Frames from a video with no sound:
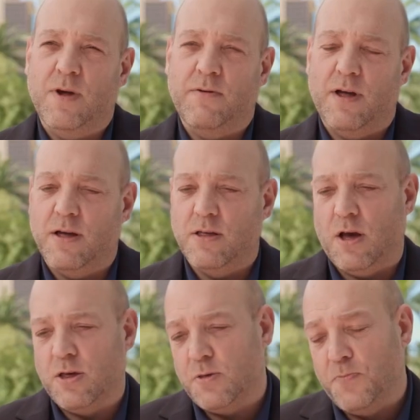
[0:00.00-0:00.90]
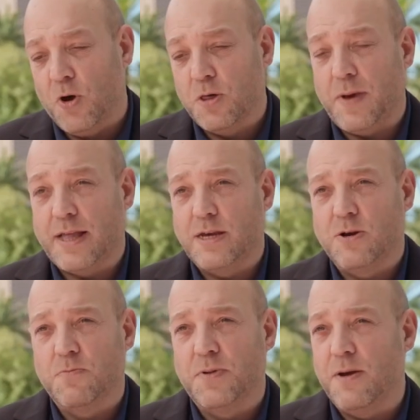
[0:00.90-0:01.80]
We're a, a sports betting
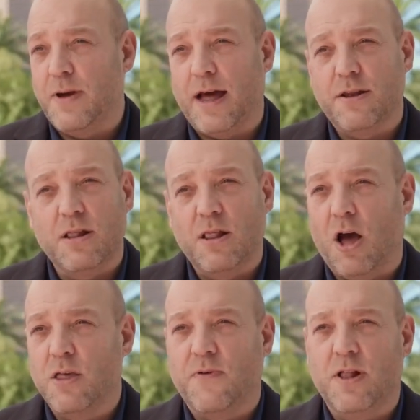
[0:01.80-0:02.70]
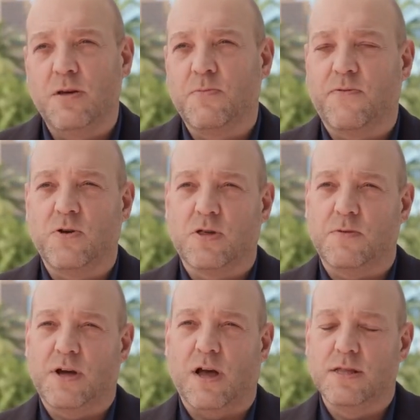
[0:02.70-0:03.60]
company. We handle large volumes of
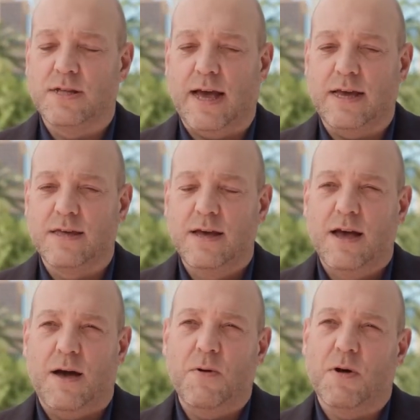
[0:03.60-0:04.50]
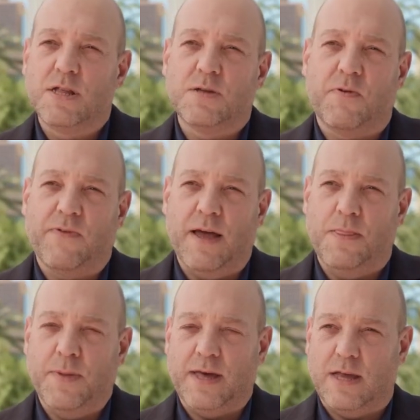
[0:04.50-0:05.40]
customer contacts. we wanted to provide
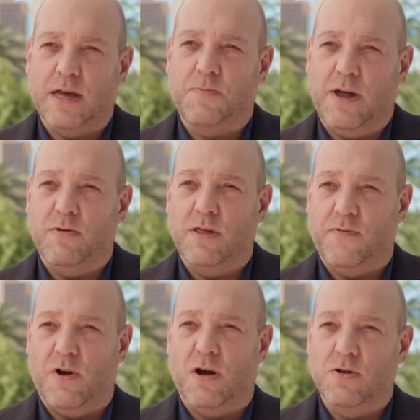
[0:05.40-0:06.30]
the best experience for our